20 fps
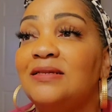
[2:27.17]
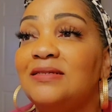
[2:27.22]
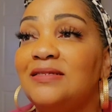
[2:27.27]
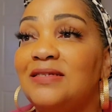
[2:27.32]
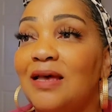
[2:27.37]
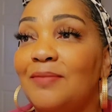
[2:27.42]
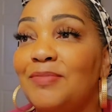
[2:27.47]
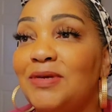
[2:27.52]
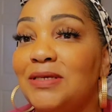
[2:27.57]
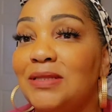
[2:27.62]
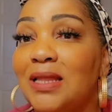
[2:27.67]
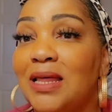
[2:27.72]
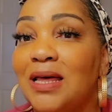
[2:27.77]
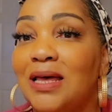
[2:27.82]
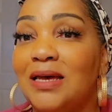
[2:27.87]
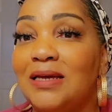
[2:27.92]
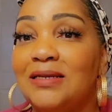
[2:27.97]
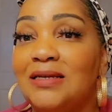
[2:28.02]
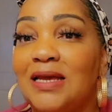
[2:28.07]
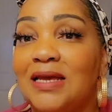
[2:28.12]

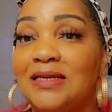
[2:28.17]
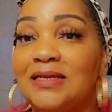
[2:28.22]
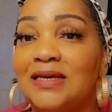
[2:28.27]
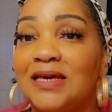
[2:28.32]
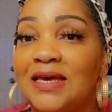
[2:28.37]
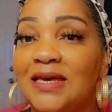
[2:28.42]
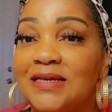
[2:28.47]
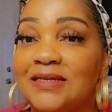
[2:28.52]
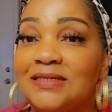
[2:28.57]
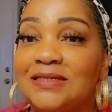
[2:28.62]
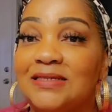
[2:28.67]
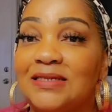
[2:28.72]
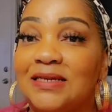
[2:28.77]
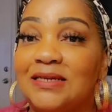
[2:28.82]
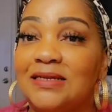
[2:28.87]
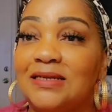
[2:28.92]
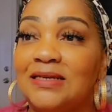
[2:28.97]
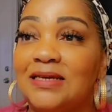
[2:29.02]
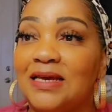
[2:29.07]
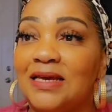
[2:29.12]
Zebulon and
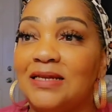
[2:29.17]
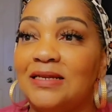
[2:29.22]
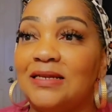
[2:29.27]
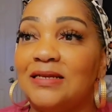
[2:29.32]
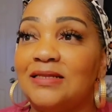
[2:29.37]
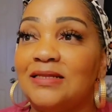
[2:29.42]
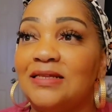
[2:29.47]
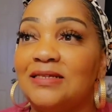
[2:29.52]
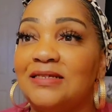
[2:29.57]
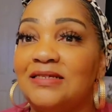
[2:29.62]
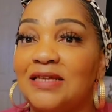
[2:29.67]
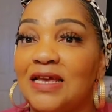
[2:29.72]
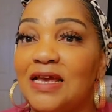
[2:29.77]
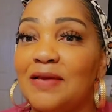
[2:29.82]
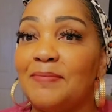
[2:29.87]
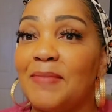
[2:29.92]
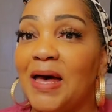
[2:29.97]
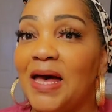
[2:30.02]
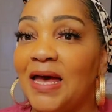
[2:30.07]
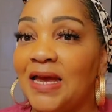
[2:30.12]
Kinston get the
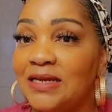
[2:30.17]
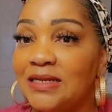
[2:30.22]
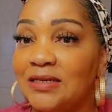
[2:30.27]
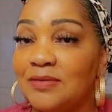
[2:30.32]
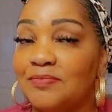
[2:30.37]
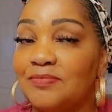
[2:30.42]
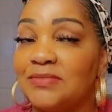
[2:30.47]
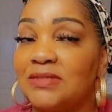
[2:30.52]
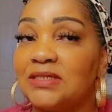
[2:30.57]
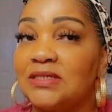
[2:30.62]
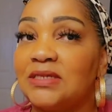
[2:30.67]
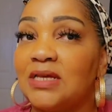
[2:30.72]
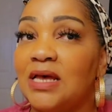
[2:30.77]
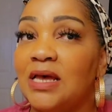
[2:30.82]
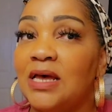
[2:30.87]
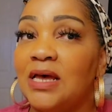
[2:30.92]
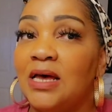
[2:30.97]
same items.